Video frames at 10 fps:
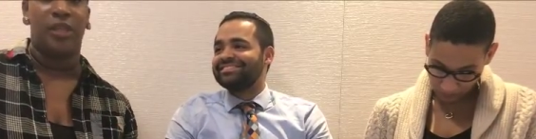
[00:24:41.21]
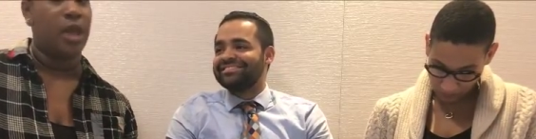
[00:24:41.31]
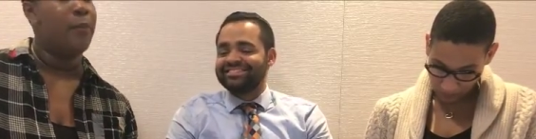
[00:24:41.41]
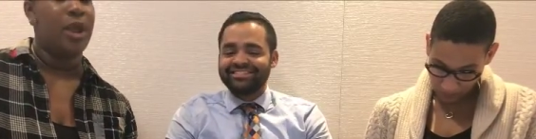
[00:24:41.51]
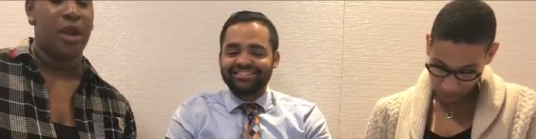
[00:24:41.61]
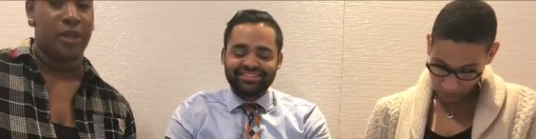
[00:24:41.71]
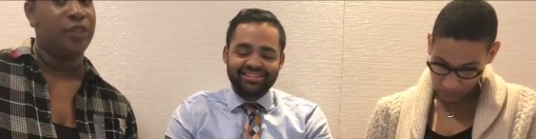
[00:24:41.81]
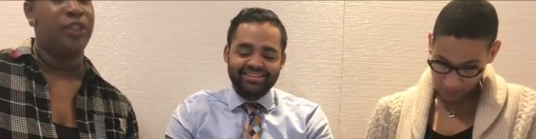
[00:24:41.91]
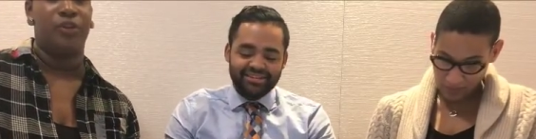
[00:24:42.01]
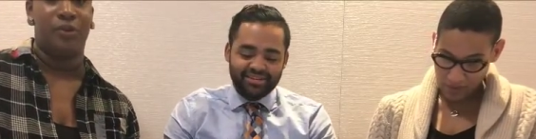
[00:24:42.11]
Speaker 1: the
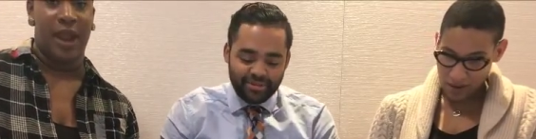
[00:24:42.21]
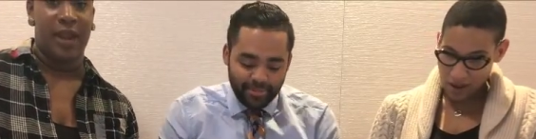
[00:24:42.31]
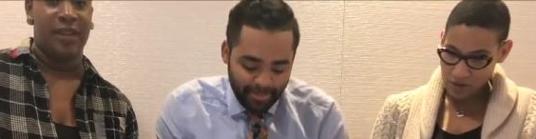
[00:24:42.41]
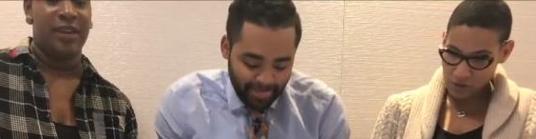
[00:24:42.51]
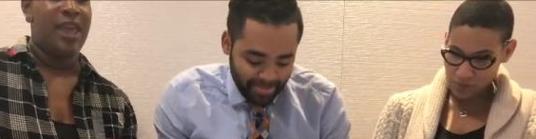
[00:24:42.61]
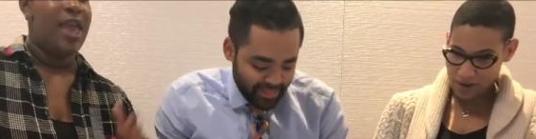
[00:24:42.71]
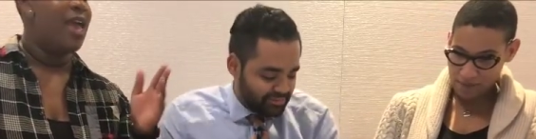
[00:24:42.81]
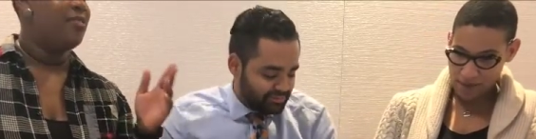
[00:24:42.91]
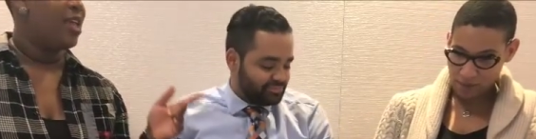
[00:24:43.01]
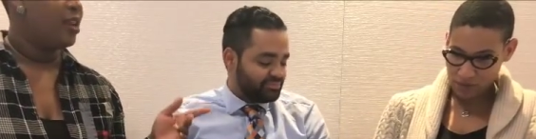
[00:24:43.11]
American, the United. I do have
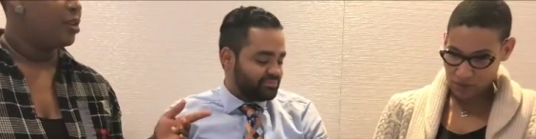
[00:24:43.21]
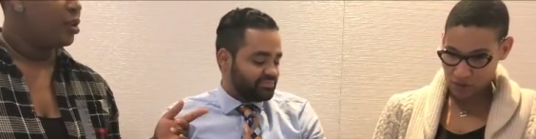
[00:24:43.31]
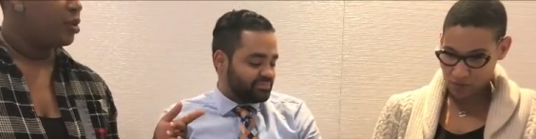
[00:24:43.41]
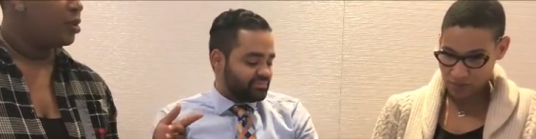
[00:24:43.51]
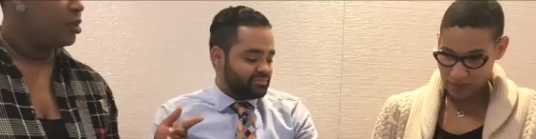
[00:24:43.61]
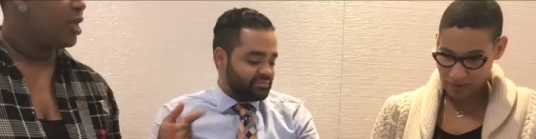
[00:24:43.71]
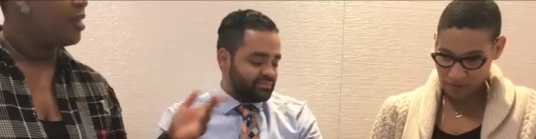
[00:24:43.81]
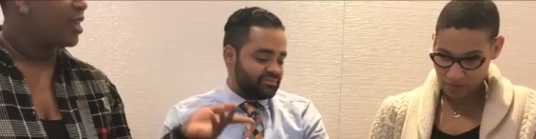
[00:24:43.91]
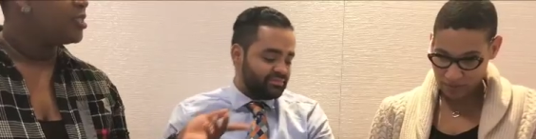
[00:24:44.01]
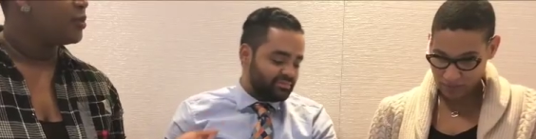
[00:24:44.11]
that one. Did you want that? Yeah,
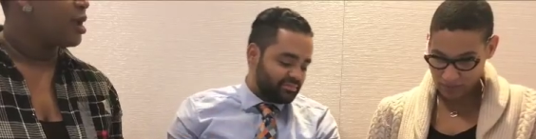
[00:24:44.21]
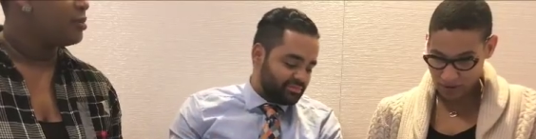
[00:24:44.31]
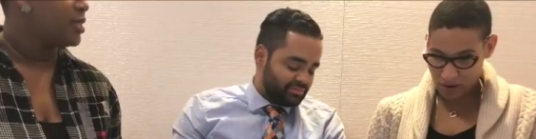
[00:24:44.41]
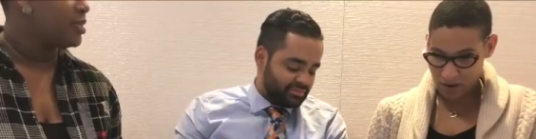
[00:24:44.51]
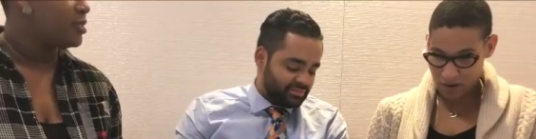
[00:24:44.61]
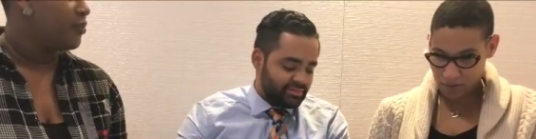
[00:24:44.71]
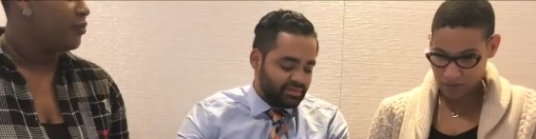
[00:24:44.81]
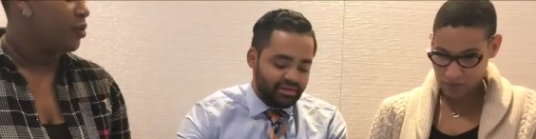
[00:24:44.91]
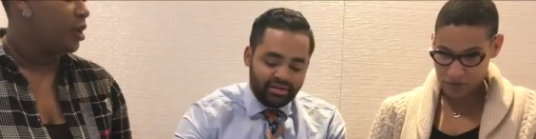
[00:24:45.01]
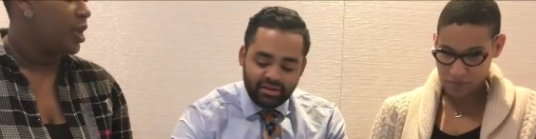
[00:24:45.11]
one? that's what I was oh, asking
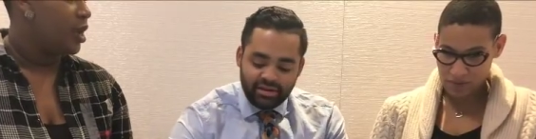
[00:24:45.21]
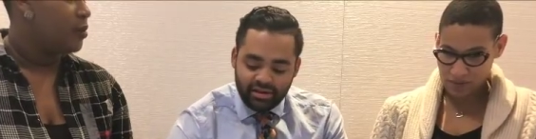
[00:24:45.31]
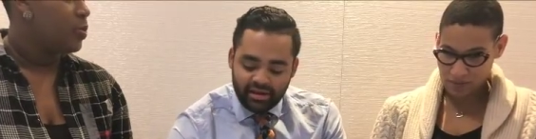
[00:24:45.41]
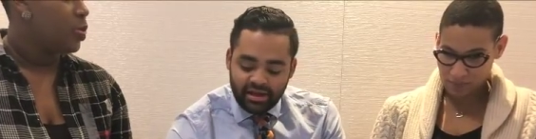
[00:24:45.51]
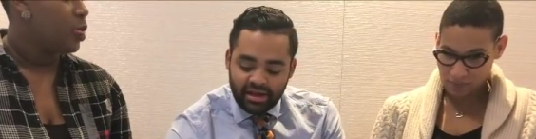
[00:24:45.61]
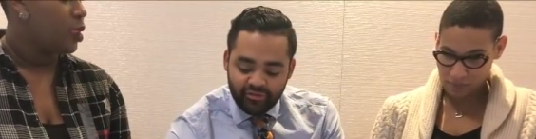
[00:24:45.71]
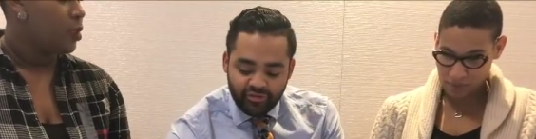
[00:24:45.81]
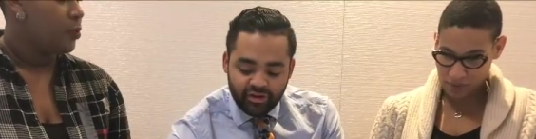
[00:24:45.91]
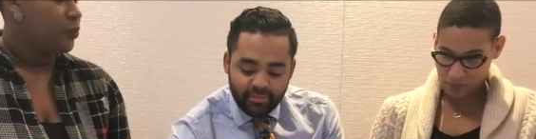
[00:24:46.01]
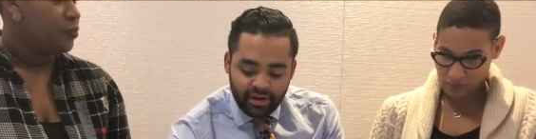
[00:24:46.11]
oh, for. yeah. yeah, I have a
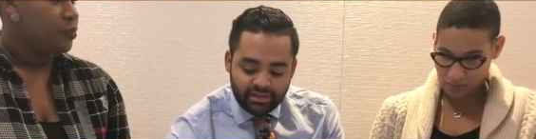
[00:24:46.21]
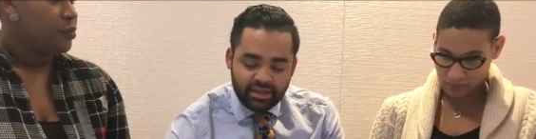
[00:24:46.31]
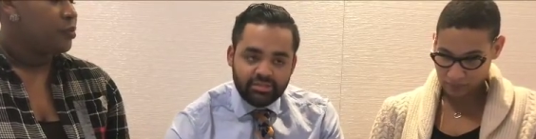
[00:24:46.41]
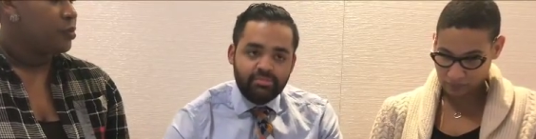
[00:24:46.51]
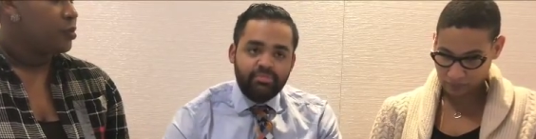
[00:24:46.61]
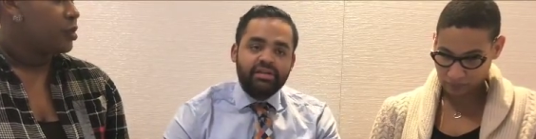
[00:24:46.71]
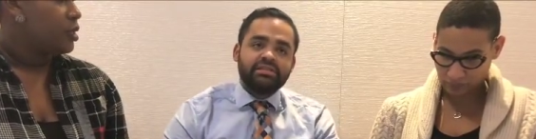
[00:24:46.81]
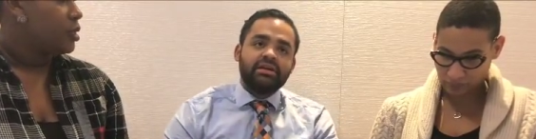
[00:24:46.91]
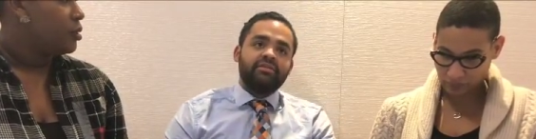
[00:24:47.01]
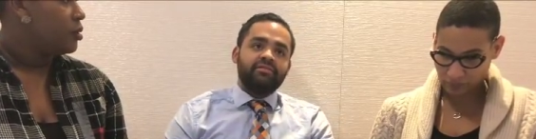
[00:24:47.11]
Speaker 2: friend of mine that's
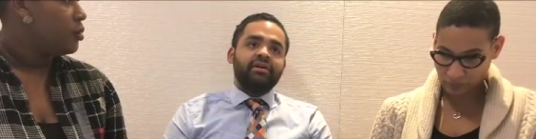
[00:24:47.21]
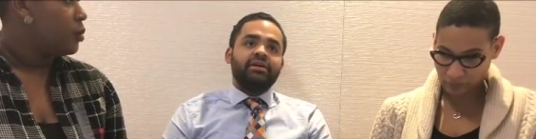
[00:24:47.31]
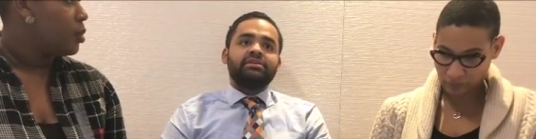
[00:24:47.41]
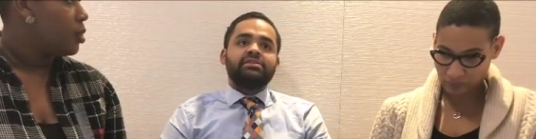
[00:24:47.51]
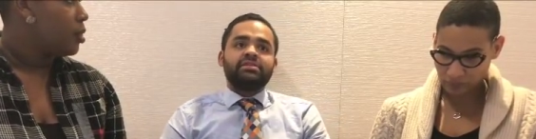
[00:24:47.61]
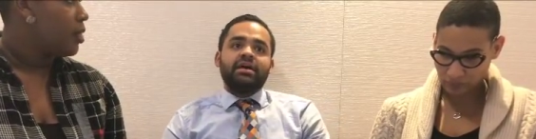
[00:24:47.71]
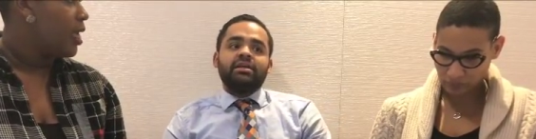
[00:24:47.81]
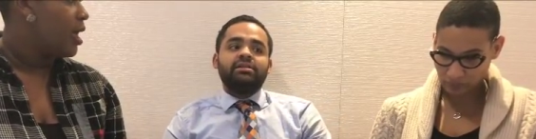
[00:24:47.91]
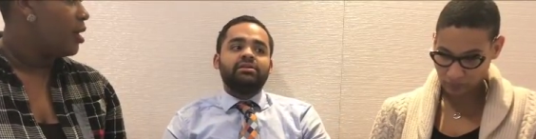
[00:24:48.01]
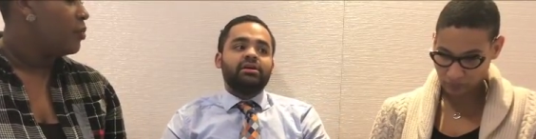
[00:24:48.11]
based out in Vegas,
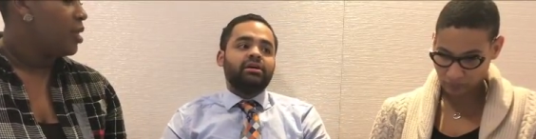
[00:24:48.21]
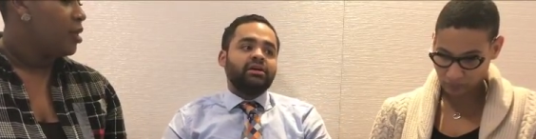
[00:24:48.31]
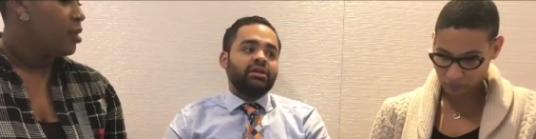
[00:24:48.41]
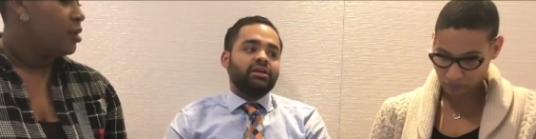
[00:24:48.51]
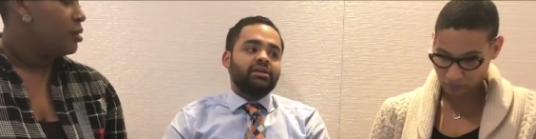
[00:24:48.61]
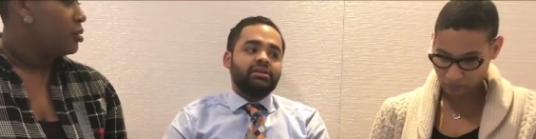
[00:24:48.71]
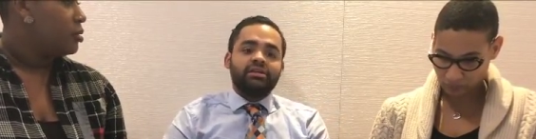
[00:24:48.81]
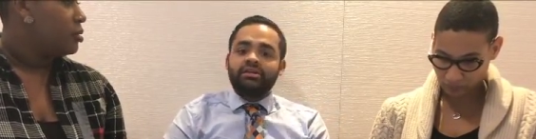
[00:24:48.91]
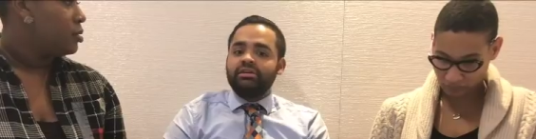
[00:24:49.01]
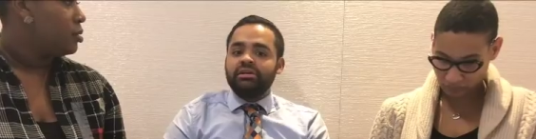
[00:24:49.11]
and yeah. uh, he
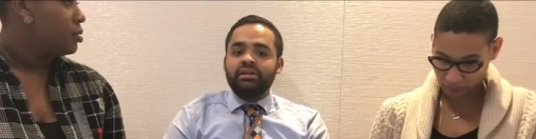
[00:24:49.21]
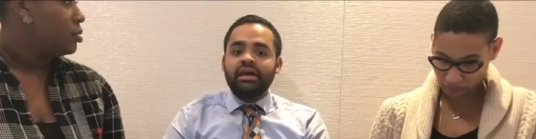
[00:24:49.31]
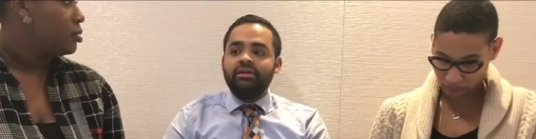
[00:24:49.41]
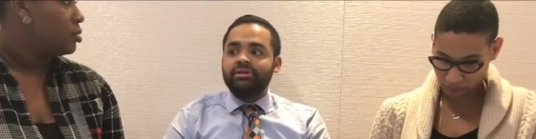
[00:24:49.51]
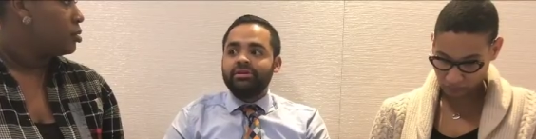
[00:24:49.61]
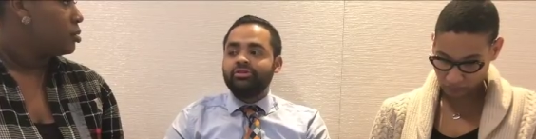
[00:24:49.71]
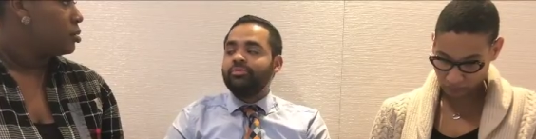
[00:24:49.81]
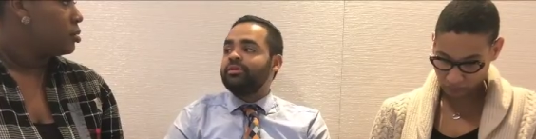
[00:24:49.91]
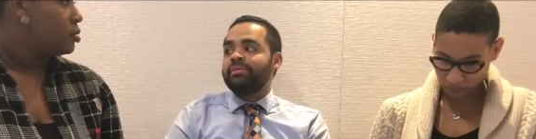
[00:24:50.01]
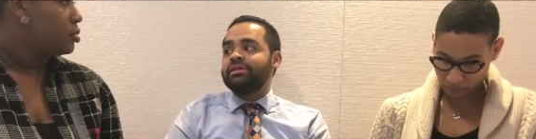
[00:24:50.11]
he didn't lie to me. He showed
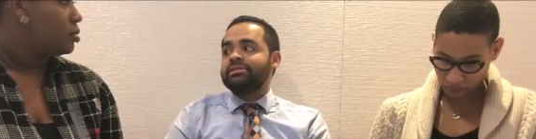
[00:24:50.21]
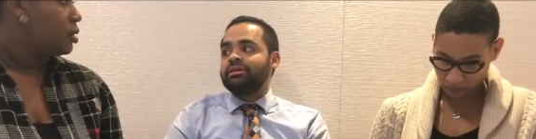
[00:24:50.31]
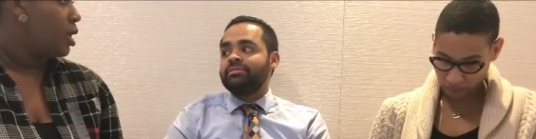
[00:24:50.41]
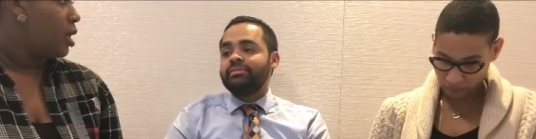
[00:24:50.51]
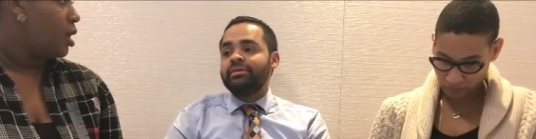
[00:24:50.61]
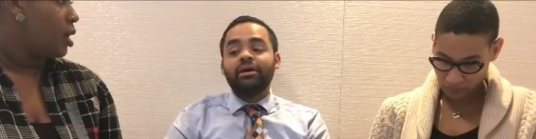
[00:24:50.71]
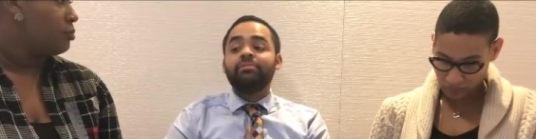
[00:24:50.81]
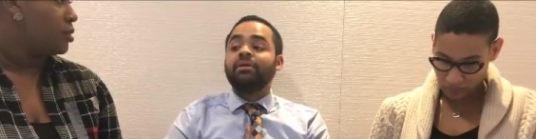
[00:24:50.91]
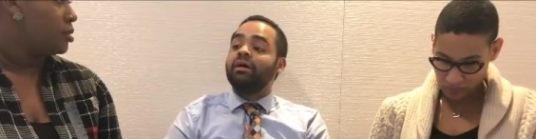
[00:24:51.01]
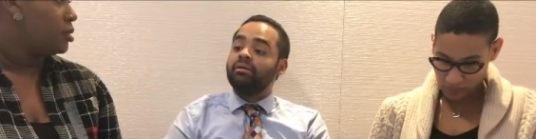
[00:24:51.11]
me a pay stub, yeah, and I'm,
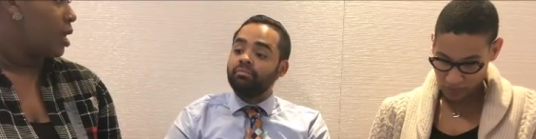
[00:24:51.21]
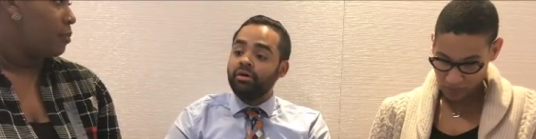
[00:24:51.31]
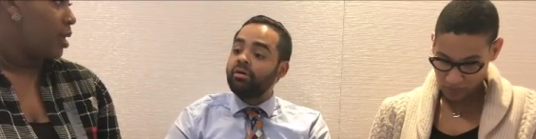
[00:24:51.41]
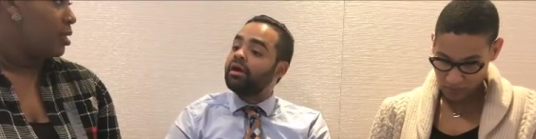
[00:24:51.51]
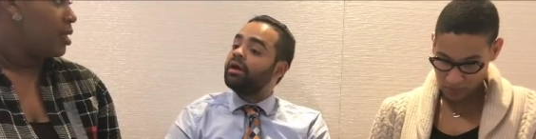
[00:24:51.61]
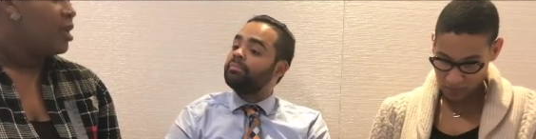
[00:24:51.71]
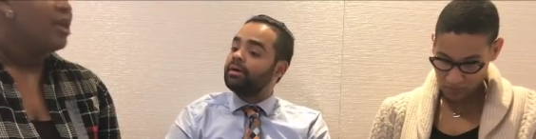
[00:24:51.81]
I'm like, make, okay,